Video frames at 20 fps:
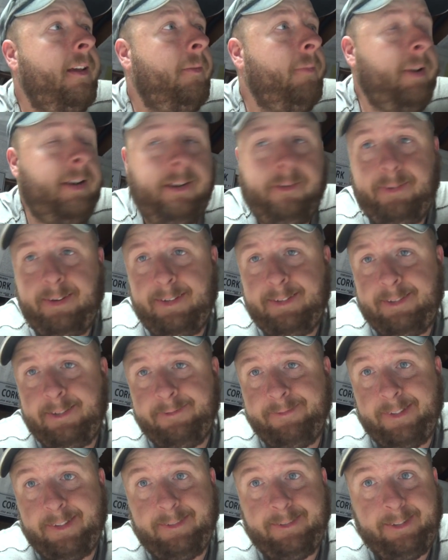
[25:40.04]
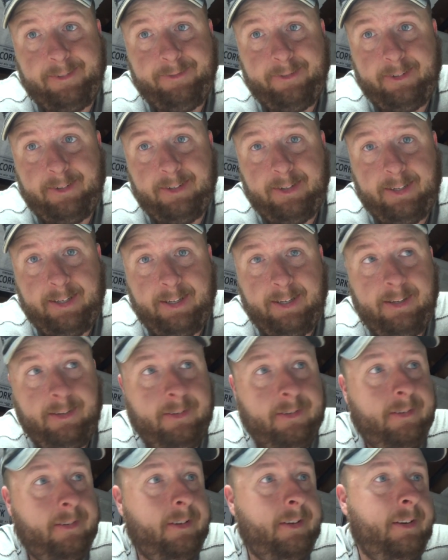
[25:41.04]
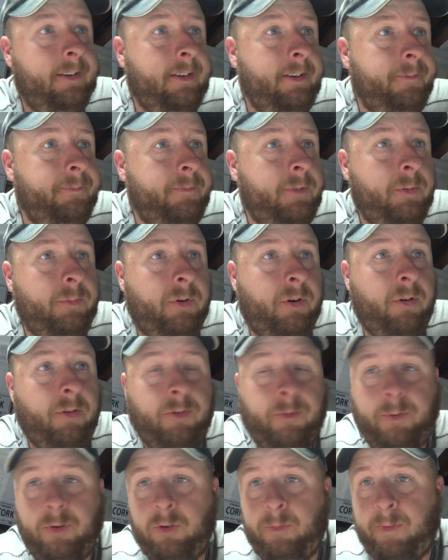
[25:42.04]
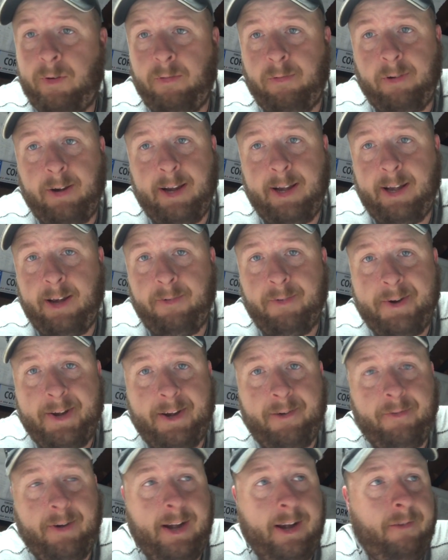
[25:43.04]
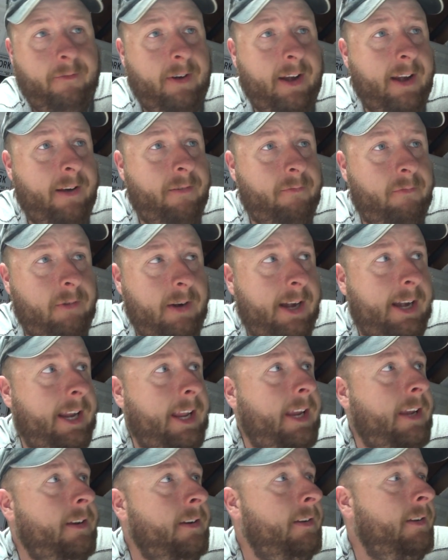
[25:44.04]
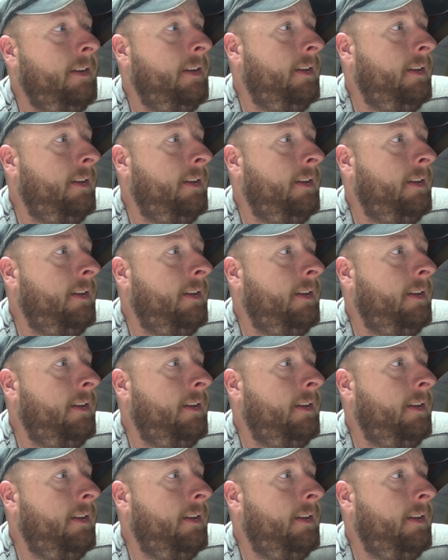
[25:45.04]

But anyways, that's it for today. Um, tomorrow is supposed to be rainy, rainy, rainy, rainy, rainy.